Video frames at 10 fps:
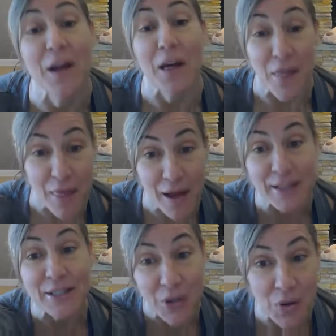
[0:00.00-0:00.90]

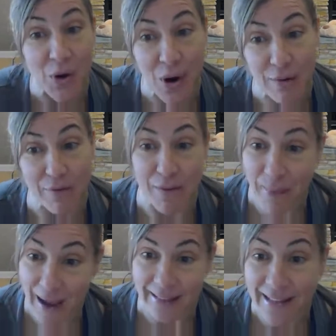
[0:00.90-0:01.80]
thus, yoga off of the
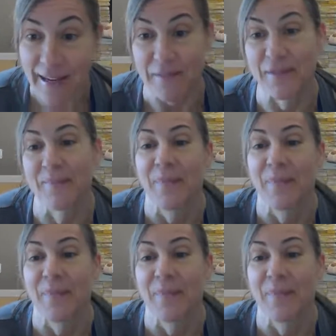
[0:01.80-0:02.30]
mat, life.